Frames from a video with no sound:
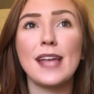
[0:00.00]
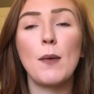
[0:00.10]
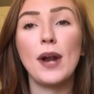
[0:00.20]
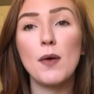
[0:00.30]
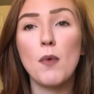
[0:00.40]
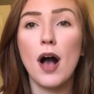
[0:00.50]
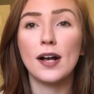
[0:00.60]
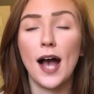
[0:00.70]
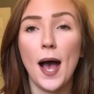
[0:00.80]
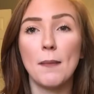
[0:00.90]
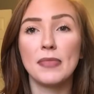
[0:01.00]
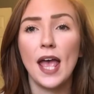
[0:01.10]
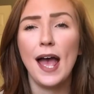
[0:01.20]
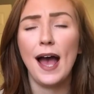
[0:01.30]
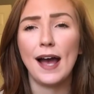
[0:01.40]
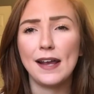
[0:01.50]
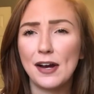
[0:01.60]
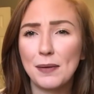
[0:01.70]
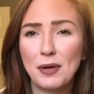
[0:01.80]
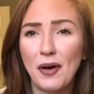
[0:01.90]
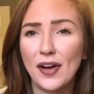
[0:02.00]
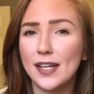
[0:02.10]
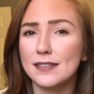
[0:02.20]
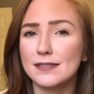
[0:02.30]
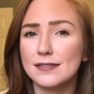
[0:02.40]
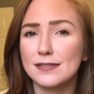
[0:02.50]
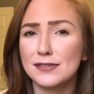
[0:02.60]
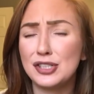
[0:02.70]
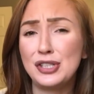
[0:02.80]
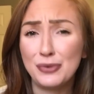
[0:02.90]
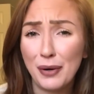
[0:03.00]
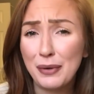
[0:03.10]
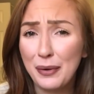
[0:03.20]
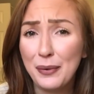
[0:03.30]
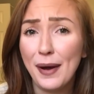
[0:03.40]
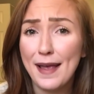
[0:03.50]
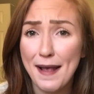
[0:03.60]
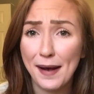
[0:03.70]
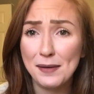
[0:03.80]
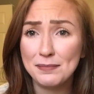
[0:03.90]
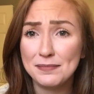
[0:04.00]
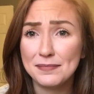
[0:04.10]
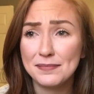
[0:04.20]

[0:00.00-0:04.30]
And when I walk up, I hear him going, You don't know who I am?